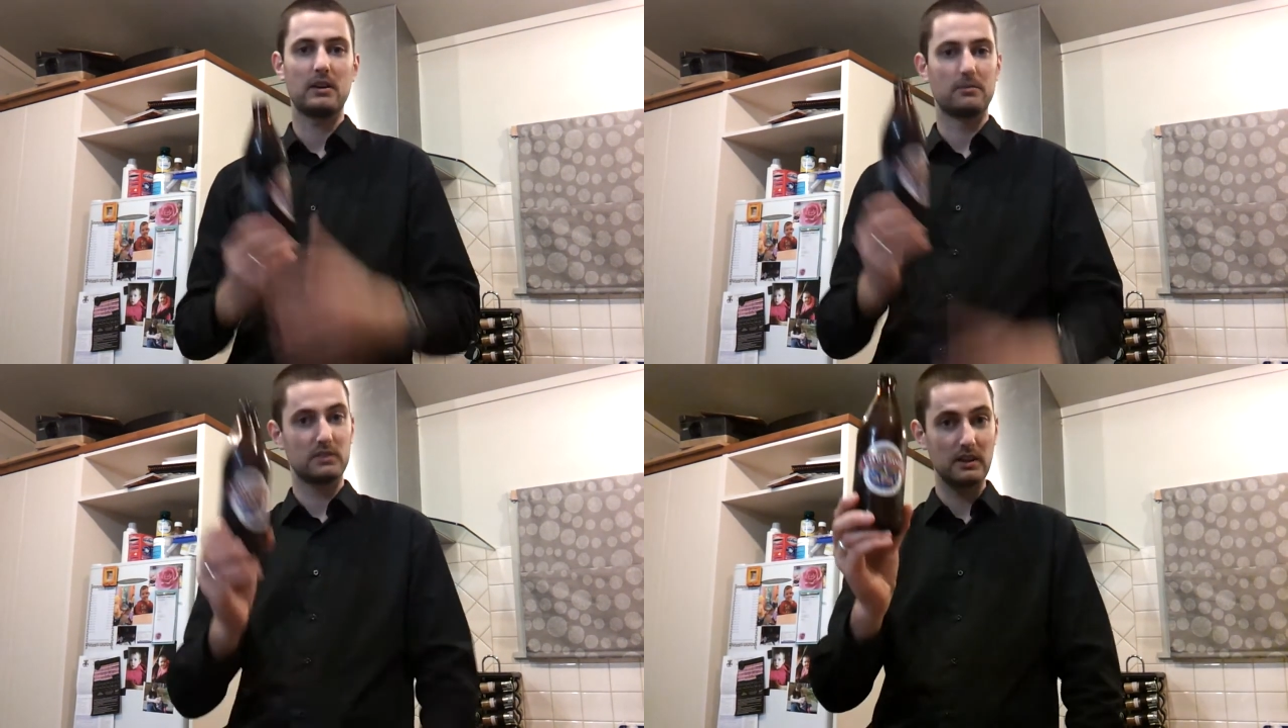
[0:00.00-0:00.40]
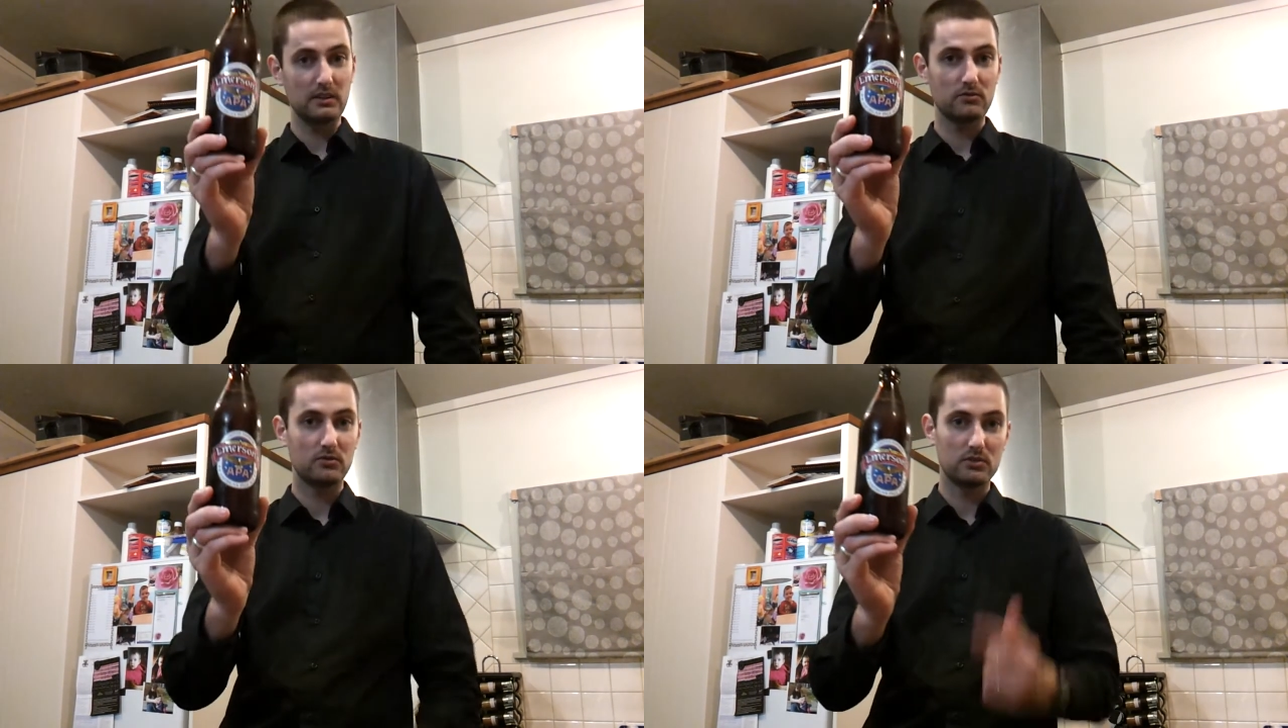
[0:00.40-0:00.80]

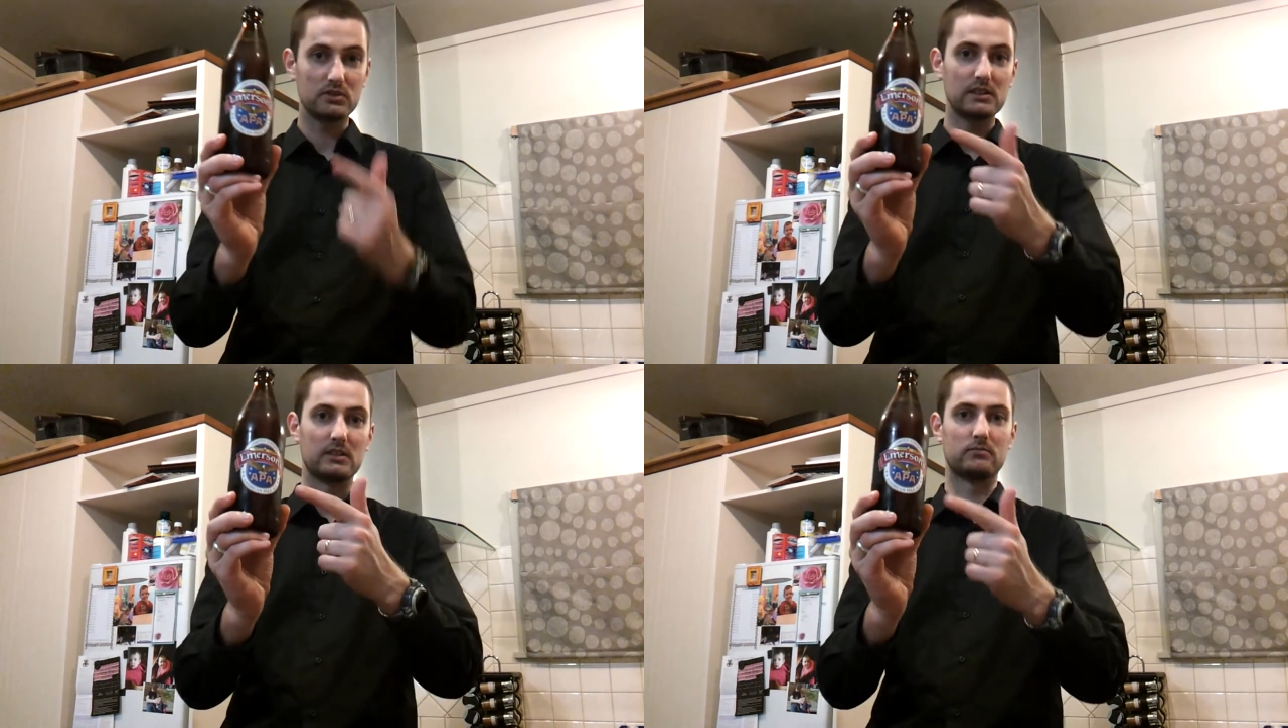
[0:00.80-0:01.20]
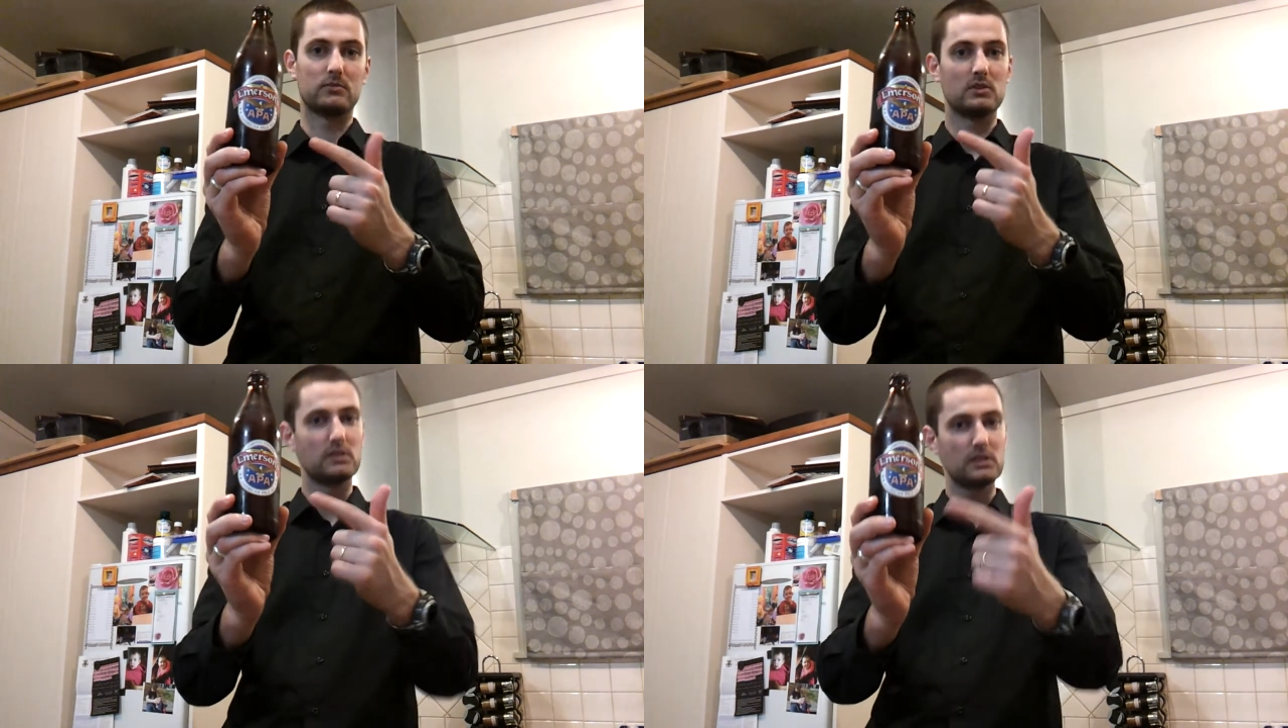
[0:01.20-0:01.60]
Dunedin, New
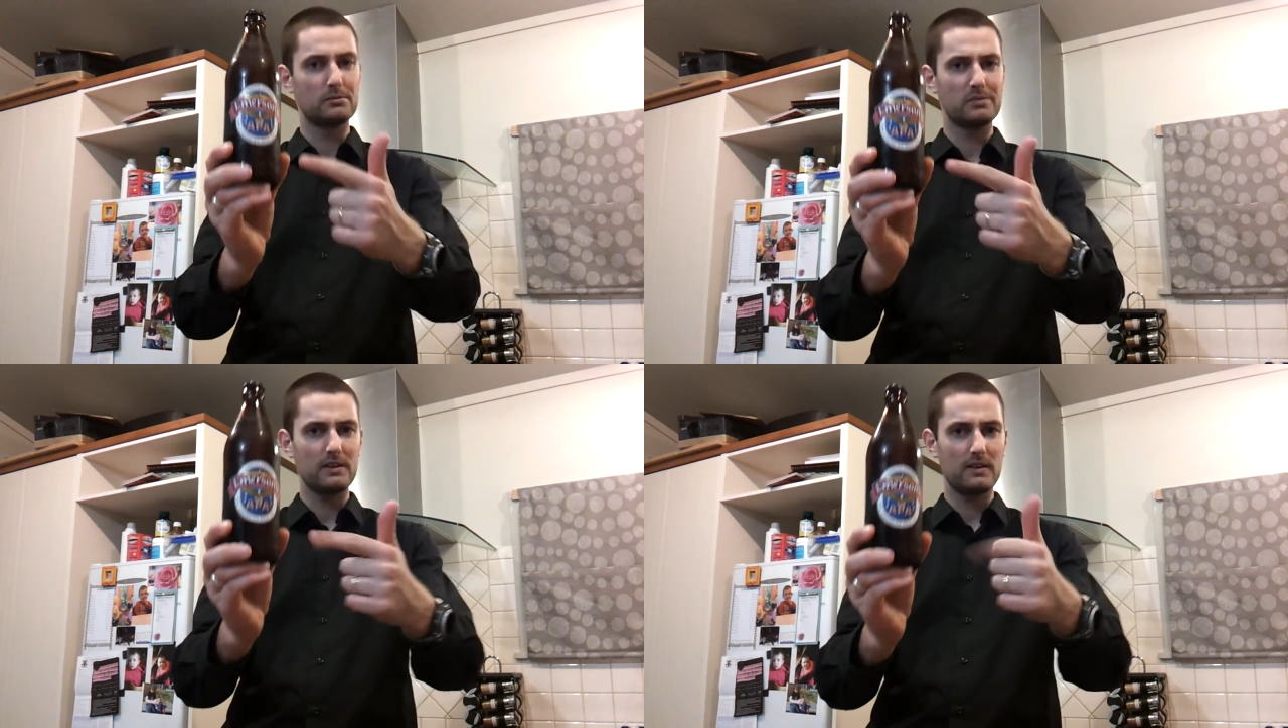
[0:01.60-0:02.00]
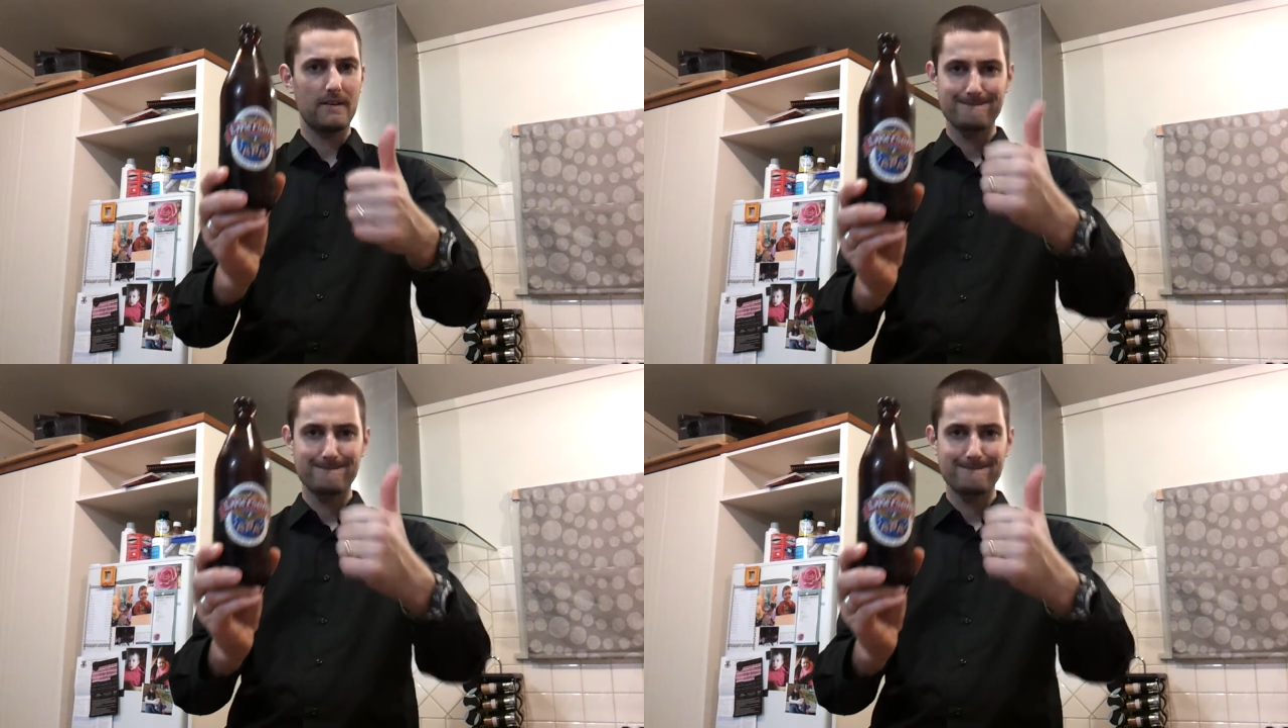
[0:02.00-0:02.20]
Zealand beer